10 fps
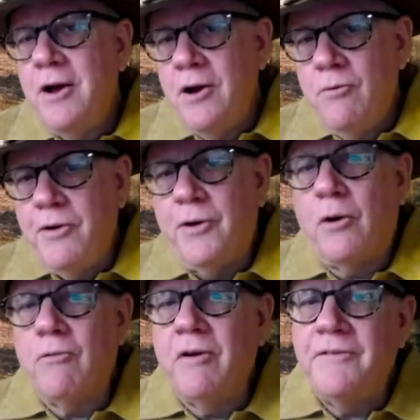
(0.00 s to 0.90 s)
with
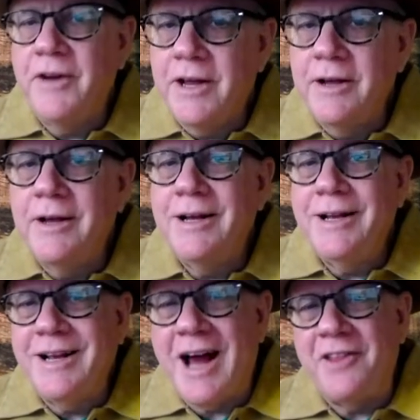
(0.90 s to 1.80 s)
horrific
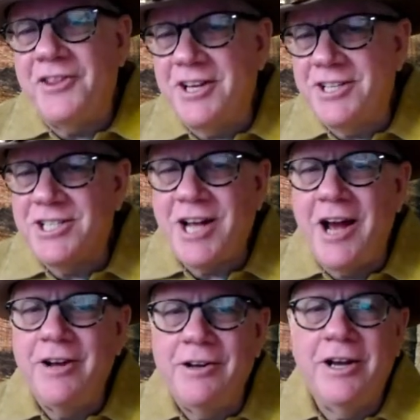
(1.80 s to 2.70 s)
gothic
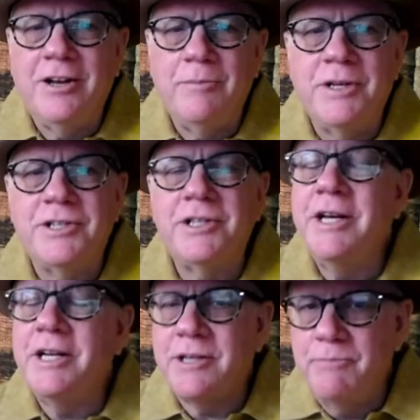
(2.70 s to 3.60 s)
style elements,
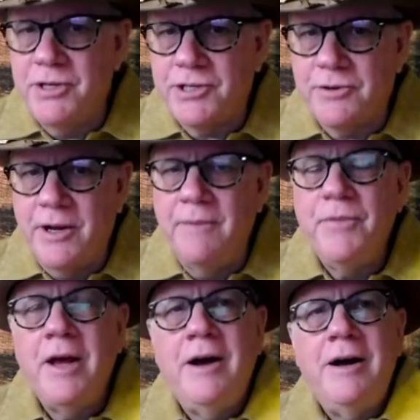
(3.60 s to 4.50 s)
and it's a mystery.
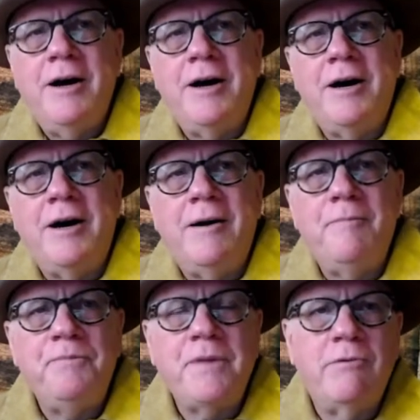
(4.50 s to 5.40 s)

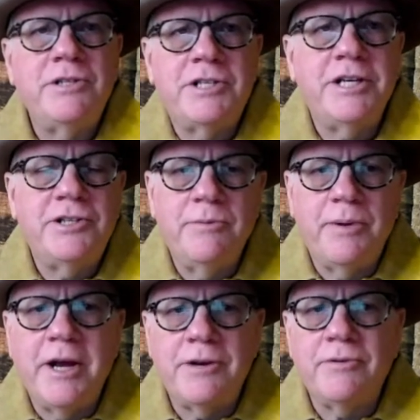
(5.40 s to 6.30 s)
I wouldn't say
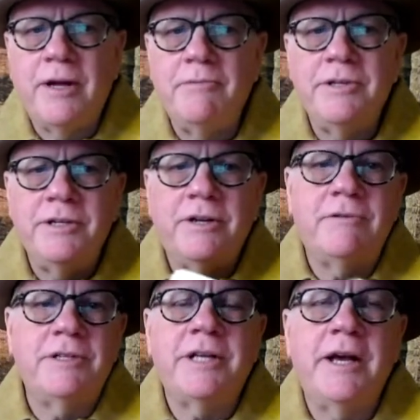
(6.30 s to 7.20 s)
supernatural. I would,
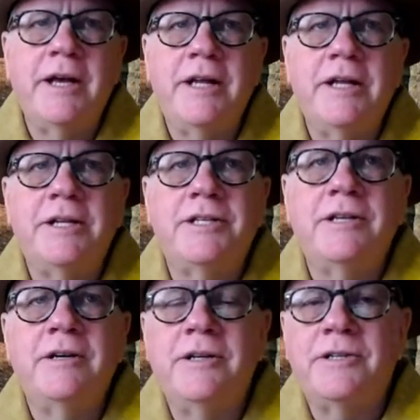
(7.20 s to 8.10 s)
say it's
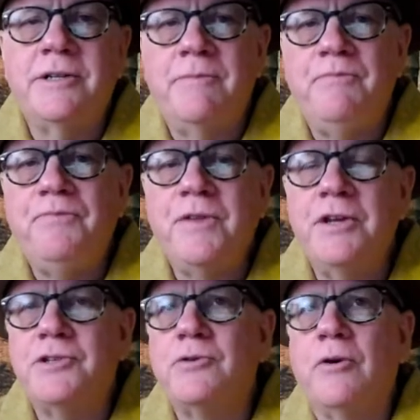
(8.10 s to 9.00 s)
a
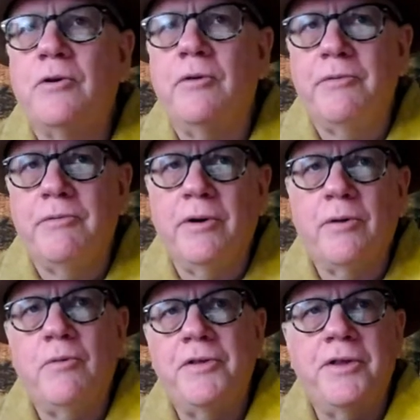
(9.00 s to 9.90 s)
historical thriller
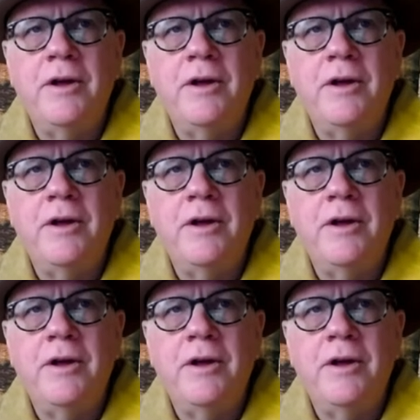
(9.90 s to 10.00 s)
with